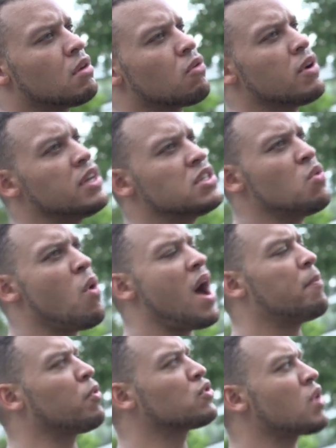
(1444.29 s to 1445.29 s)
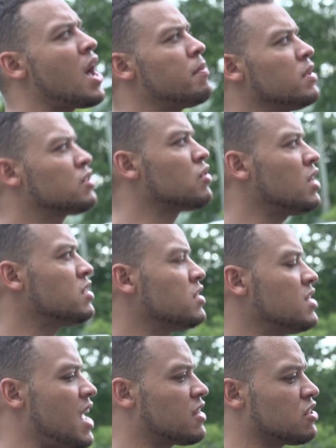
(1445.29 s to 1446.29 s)
The reason why prescribing
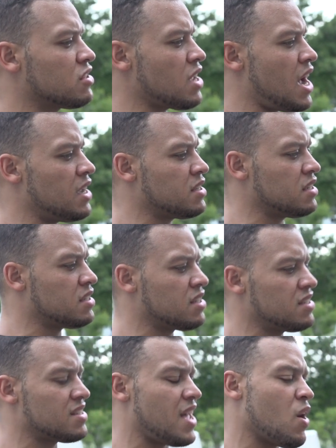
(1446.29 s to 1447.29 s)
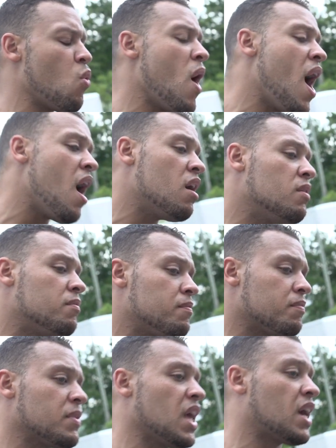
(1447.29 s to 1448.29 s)
stretches and exercises is like, well,
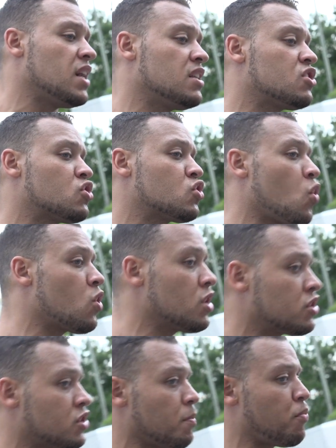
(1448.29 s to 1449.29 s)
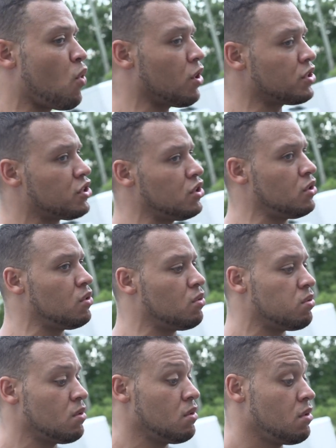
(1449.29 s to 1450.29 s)
it can sort of support you
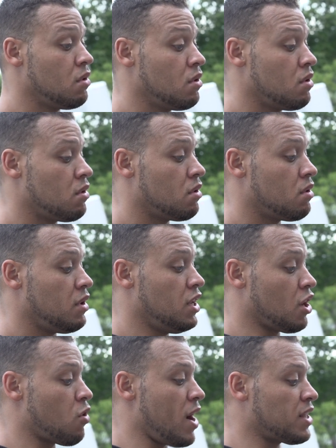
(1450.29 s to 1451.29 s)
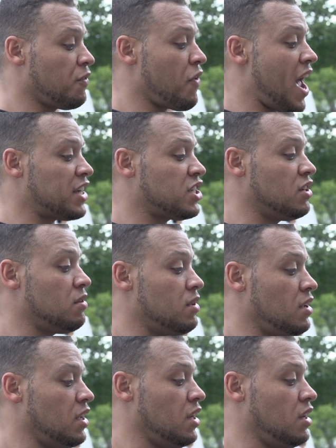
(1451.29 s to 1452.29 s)
in a corrective fashion
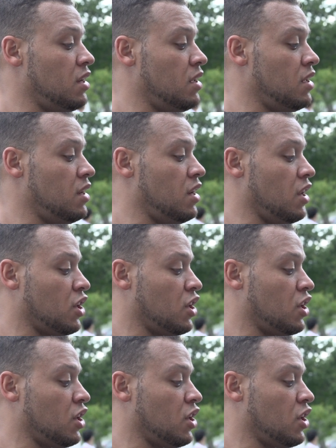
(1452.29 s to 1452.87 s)
in an